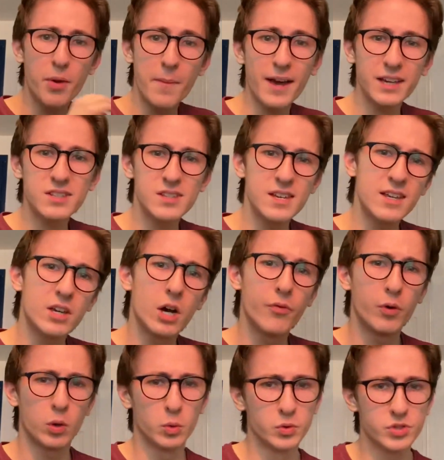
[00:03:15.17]
magazine cover
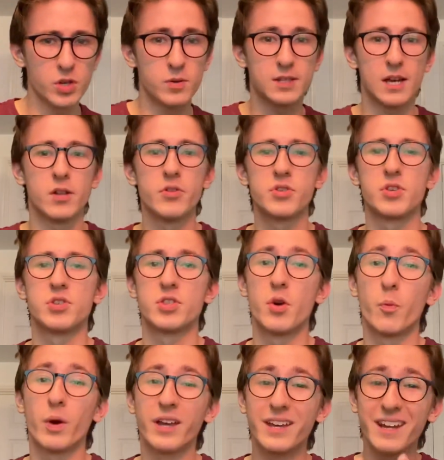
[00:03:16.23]
also tells us
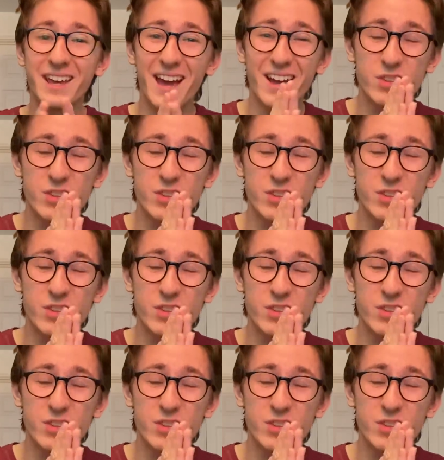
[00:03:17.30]
that we're going to get a